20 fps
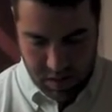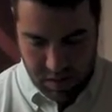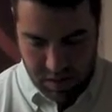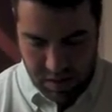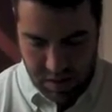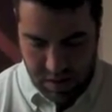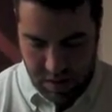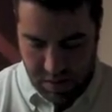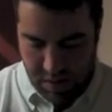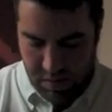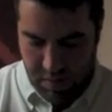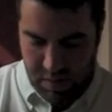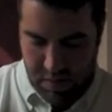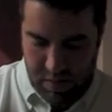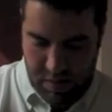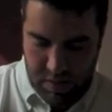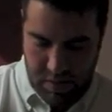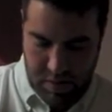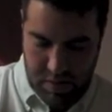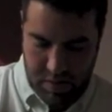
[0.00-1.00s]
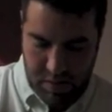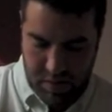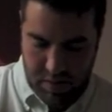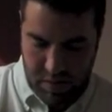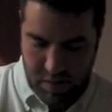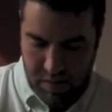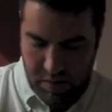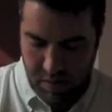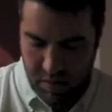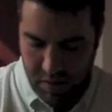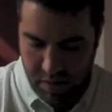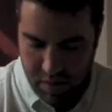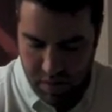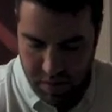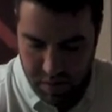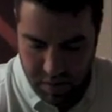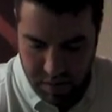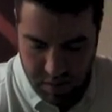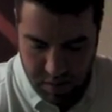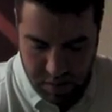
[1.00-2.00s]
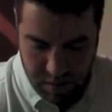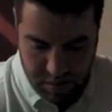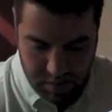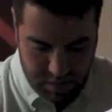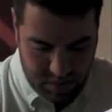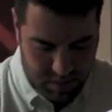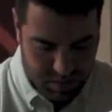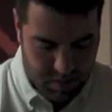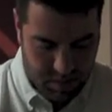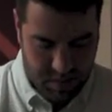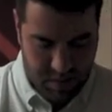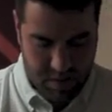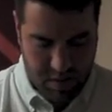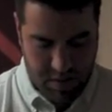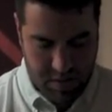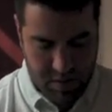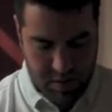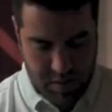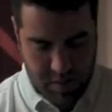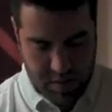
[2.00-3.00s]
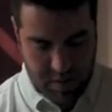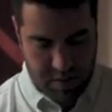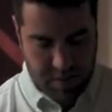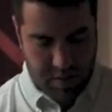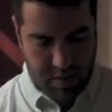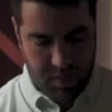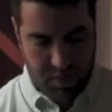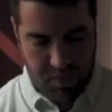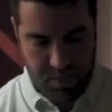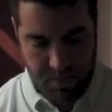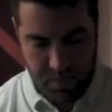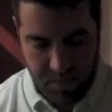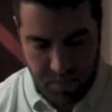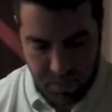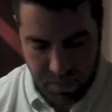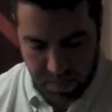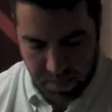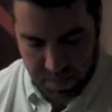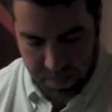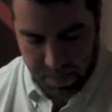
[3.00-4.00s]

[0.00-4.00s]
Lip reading: Okay, yeah, these are made in Germany.